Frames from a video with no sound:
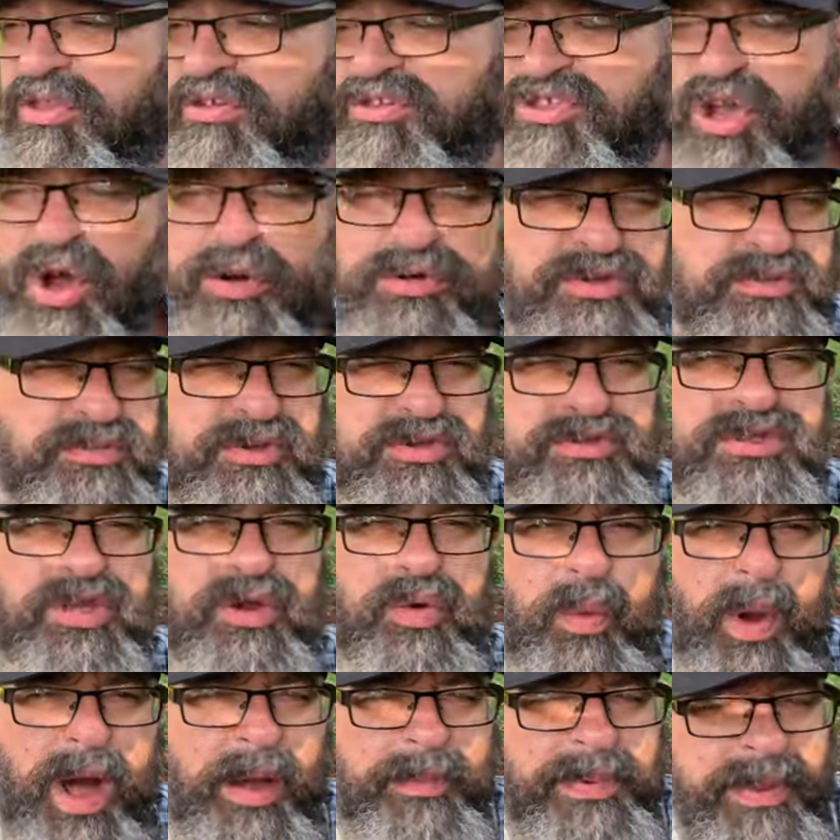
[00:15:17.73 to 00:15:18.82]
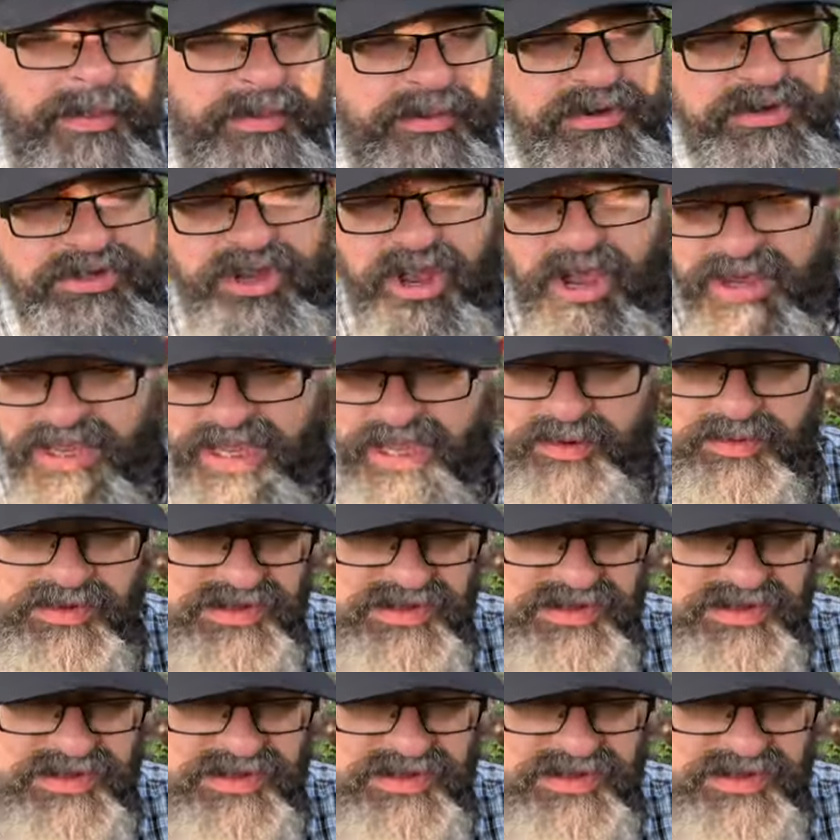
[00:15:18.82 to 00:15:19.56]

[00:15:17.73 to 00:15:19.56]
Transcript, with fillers: There's always music while people are talking,